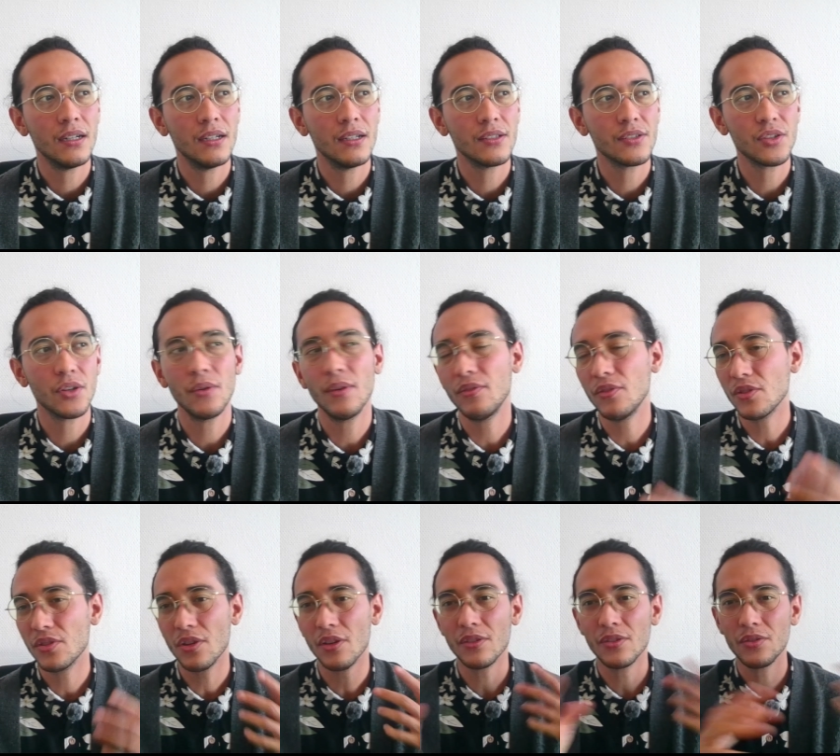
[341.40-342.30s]
So if you
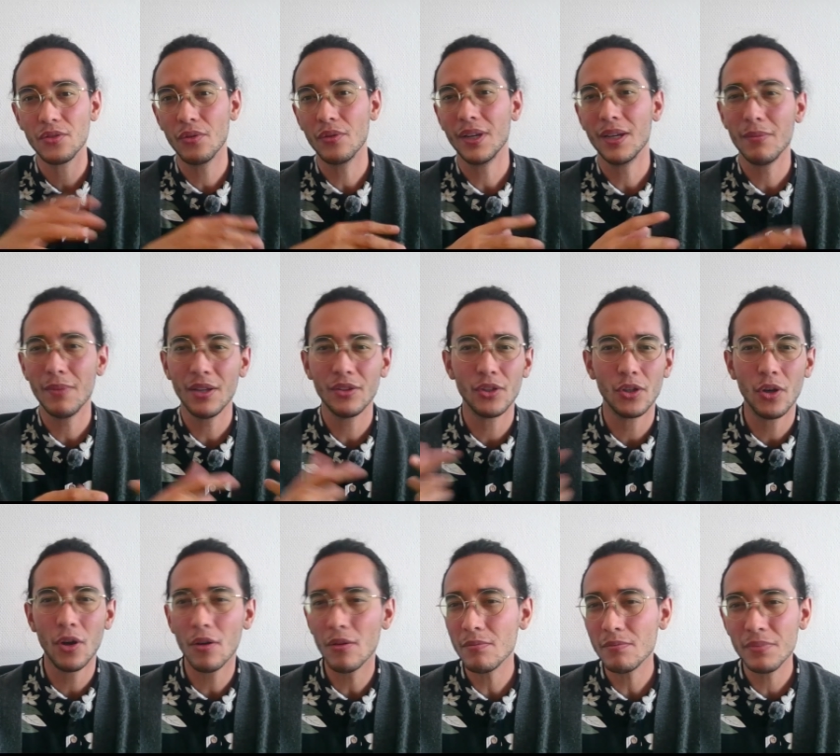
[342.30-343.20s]
start talking about the
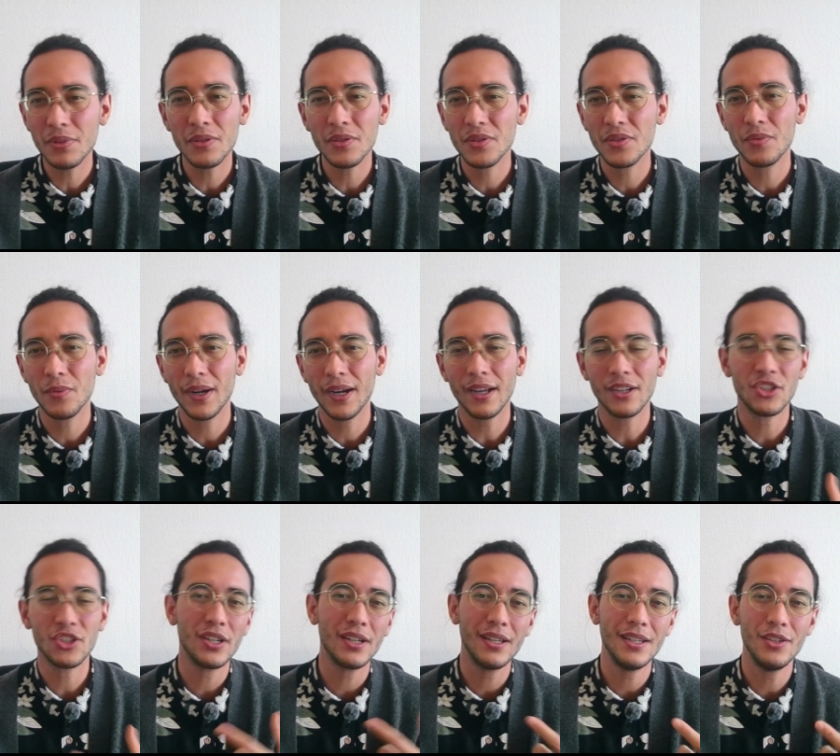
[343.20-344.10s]
compass when
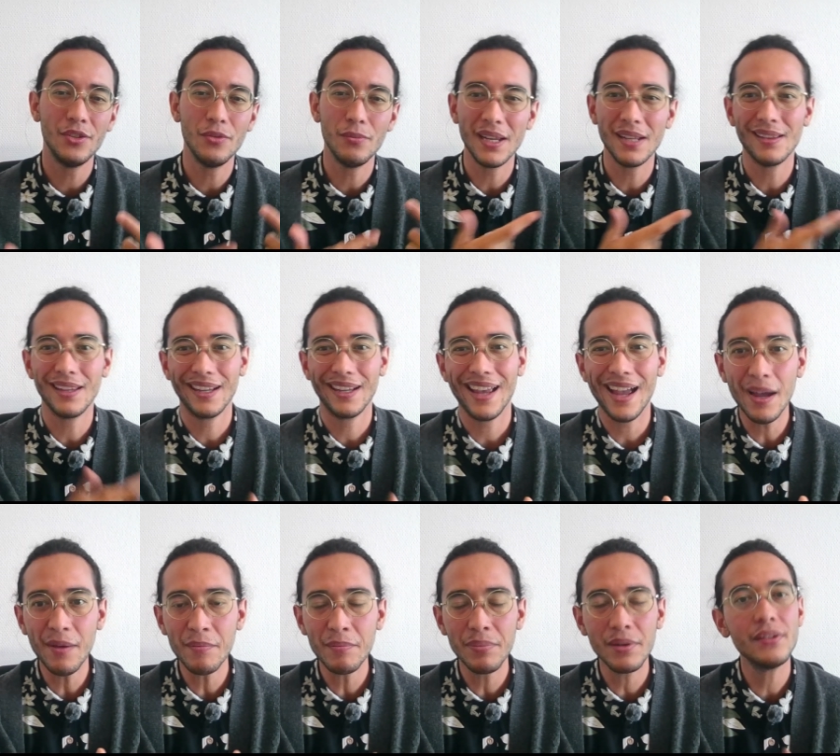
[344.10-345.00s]
actually you mean the
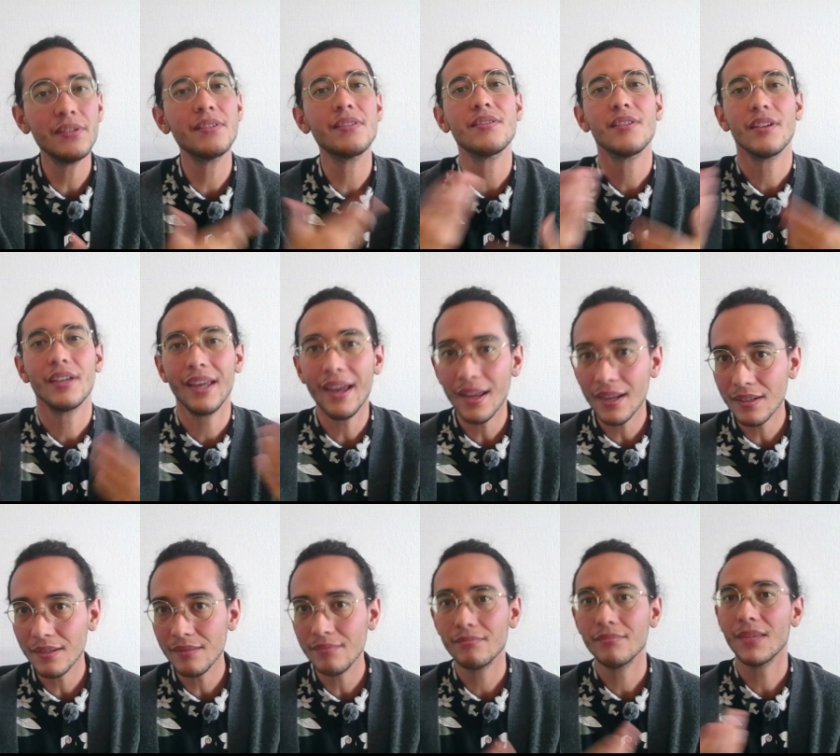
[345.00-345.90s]
campus,
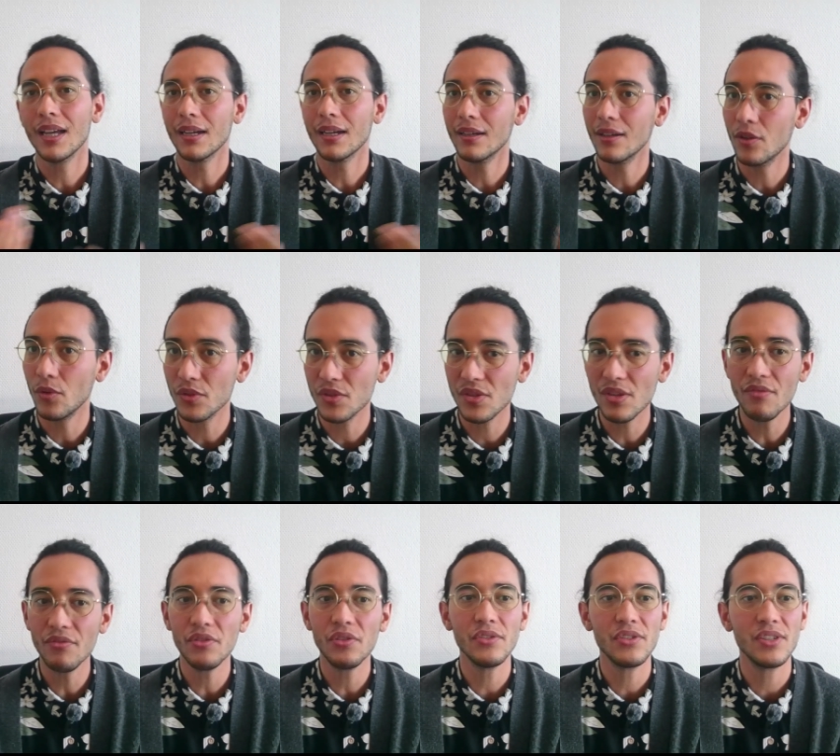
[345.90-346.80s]
again, that can cause
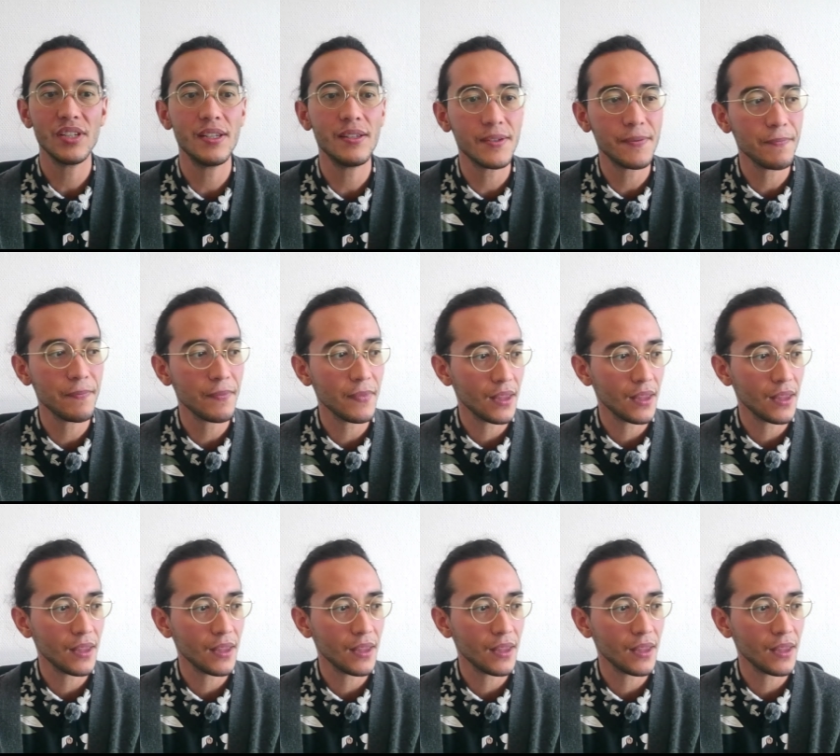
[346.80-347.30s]
difficulties.